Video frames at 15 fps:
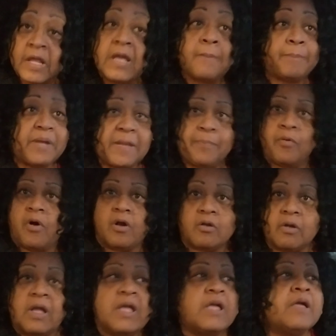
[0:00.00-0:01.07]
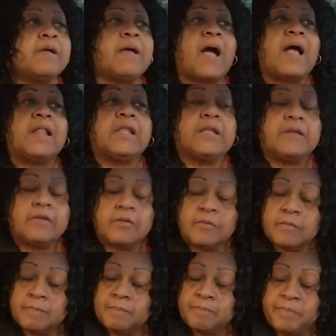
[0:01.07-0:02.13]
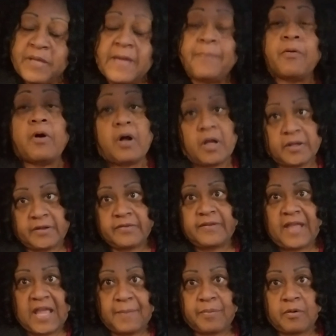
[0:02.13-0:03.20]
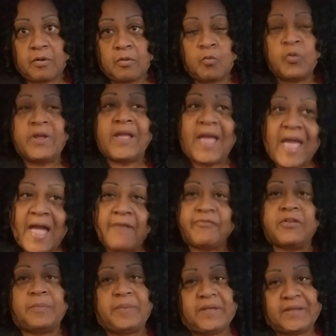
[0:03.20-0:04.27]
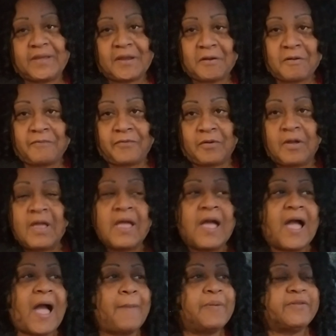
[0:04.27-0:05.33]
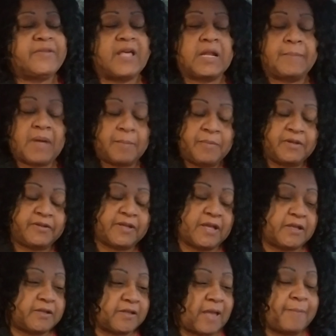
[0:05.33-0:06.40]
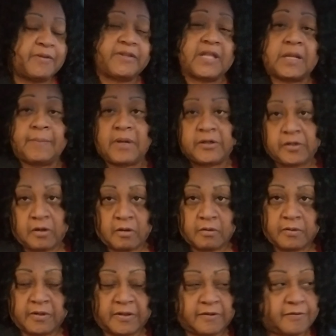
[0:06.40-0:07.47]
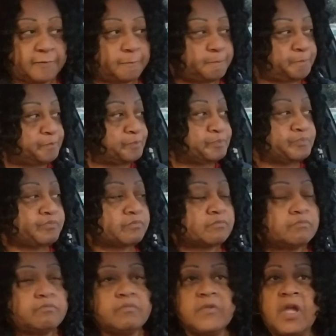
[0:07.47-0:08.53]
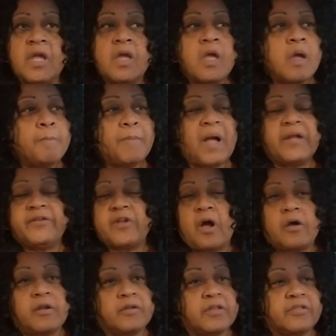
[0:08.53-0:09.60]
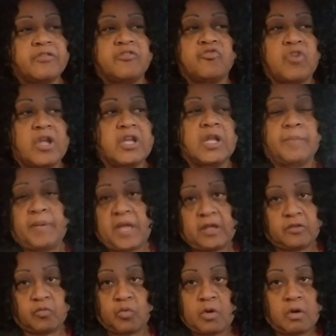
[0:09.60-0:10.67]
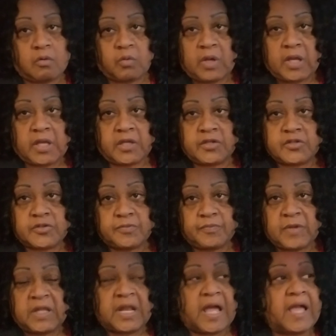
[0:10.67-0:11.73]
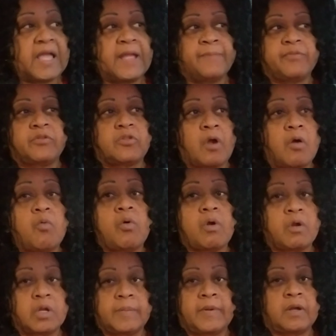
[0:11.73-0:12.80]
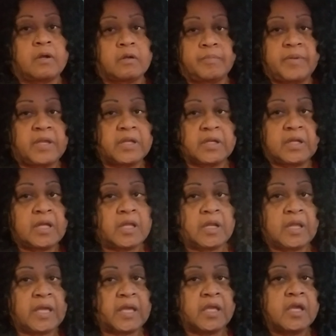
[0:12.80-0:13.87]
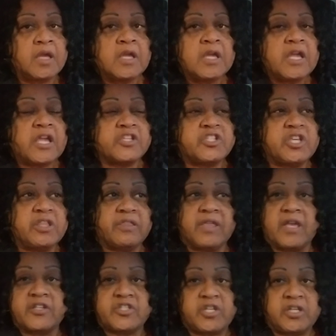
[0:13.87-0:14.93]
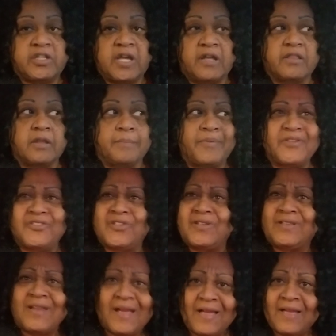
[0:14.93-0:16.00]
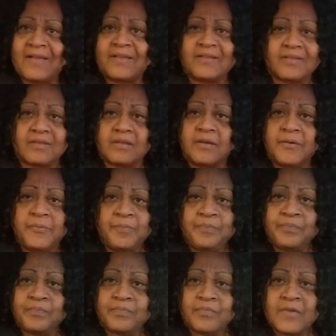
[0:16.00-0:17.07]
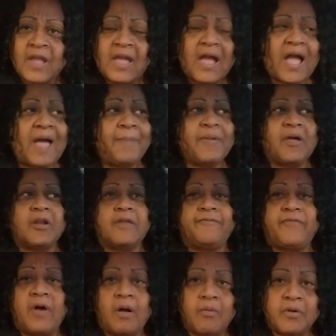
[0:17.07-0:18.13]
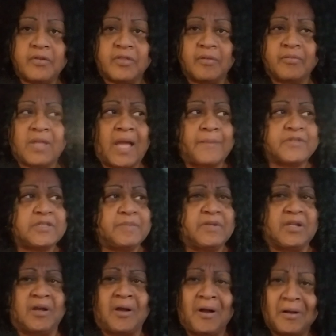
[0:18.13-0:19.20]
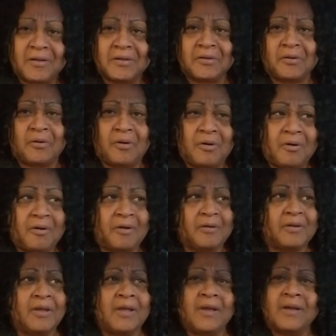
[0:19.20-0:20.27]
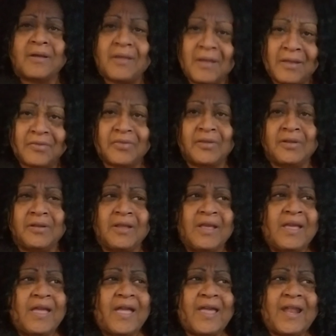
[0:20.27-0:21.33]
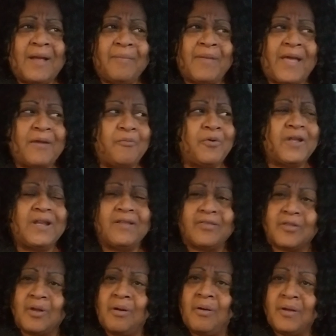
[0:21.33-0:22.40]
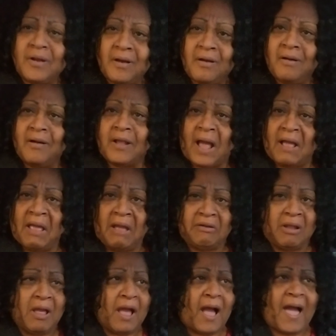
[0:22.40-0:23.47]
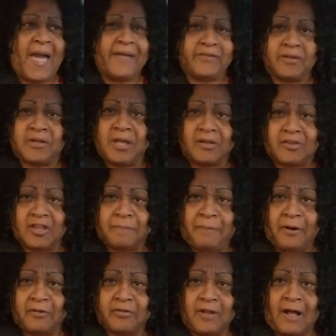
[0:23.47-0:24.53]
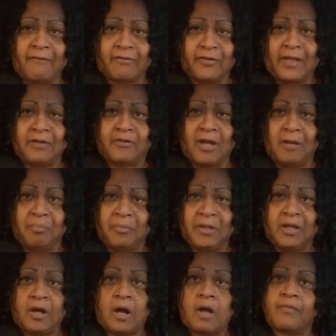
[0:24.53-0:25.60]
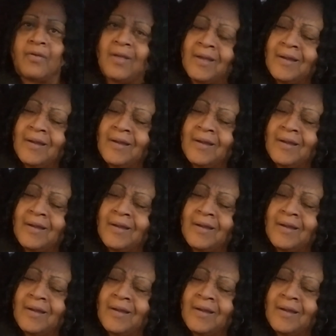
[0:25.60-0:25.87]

People are people are unstable. We have to be careful. I be telling my, let me tell you this. I be telling my daughter this. My daughter straight up has road rage. And I am so worried about her being in LA. And she says she doesn't, but she does. I be on the phone with her sometimes. She be honking the horn, cussing, and I'm like, "What is going on?" I had I had to cut this person off because they cut me off.